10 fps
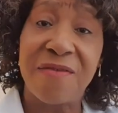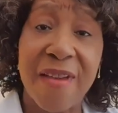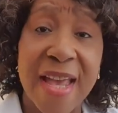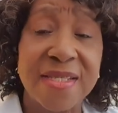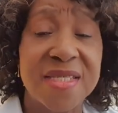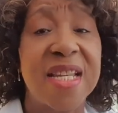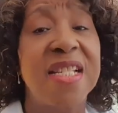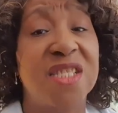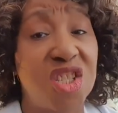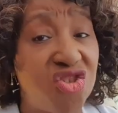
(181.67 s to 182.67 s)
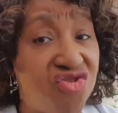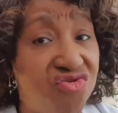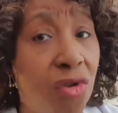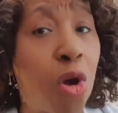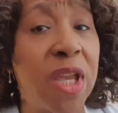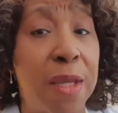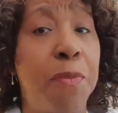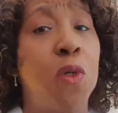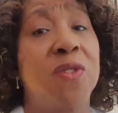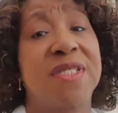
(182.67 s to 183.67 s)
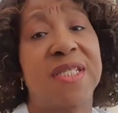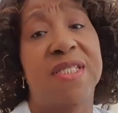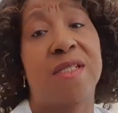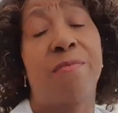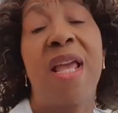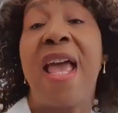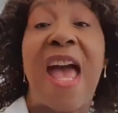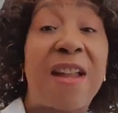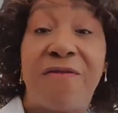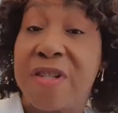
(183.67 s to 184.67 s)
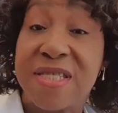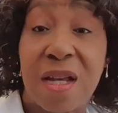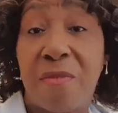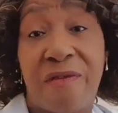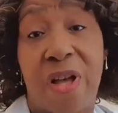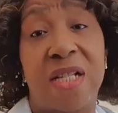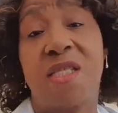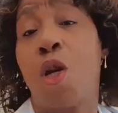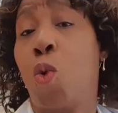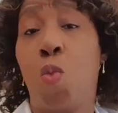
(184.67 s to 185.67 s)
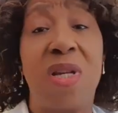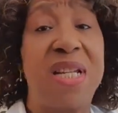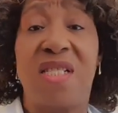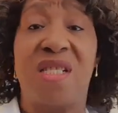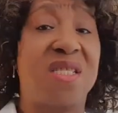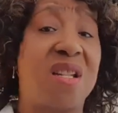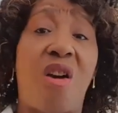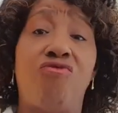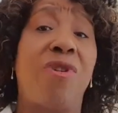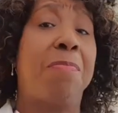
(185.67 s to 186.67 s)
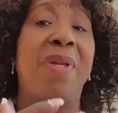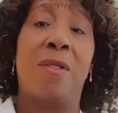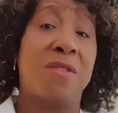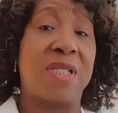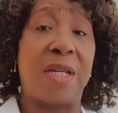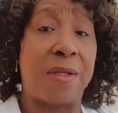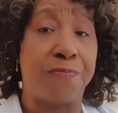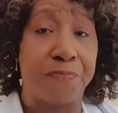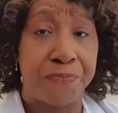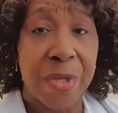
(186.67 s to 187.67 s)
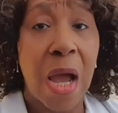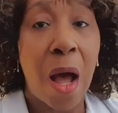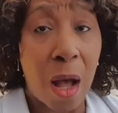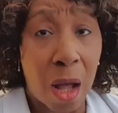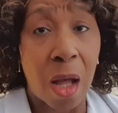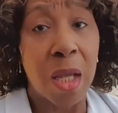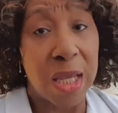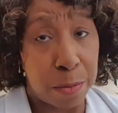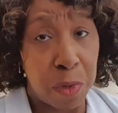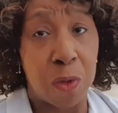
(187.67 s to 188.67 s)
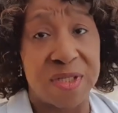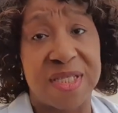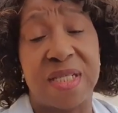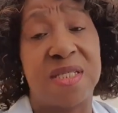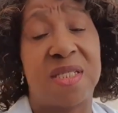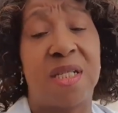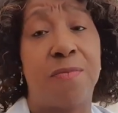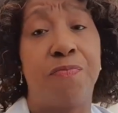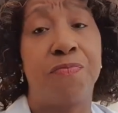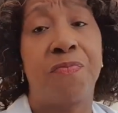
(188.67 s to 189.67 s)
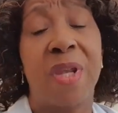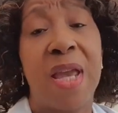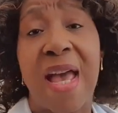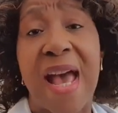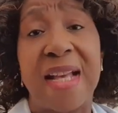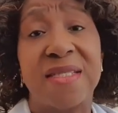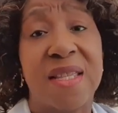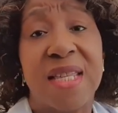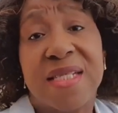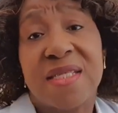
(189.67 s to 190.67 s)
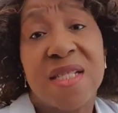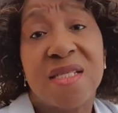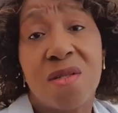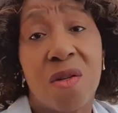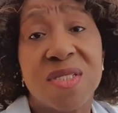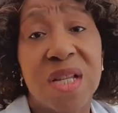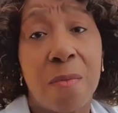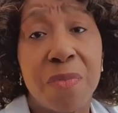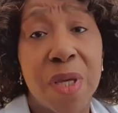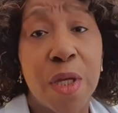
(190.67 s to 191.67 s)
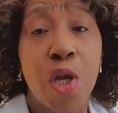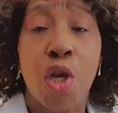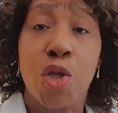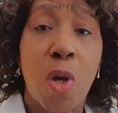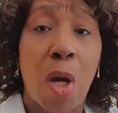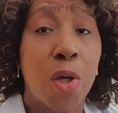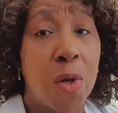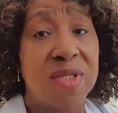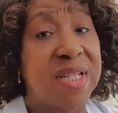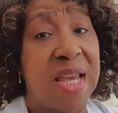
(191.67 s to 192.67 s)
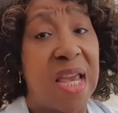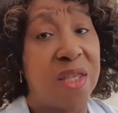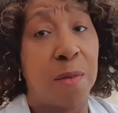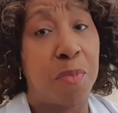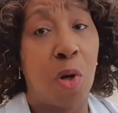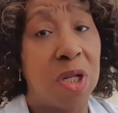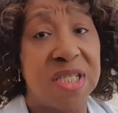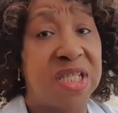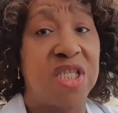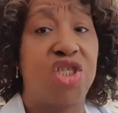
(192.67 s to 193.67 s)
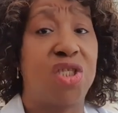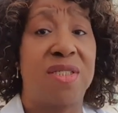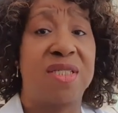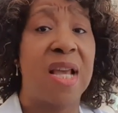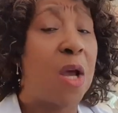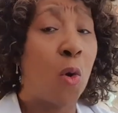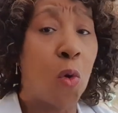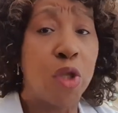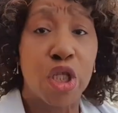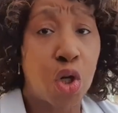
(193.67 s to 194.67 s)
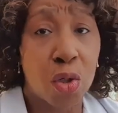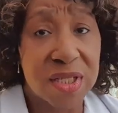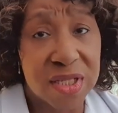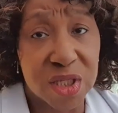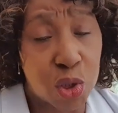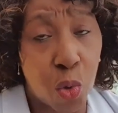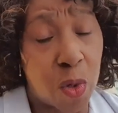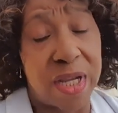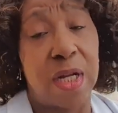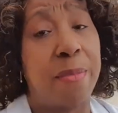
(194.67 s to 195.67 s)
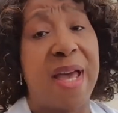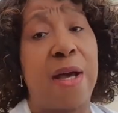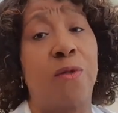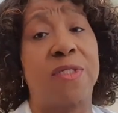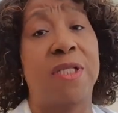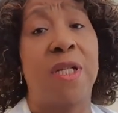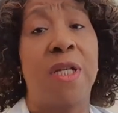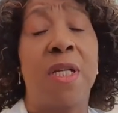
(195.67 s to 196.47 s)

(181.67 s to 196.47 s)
defense is a strong immune system, and for some of us, we need to start rebuilding our immune system, as this is not something you are going to hear the politicians or the doctors talking about.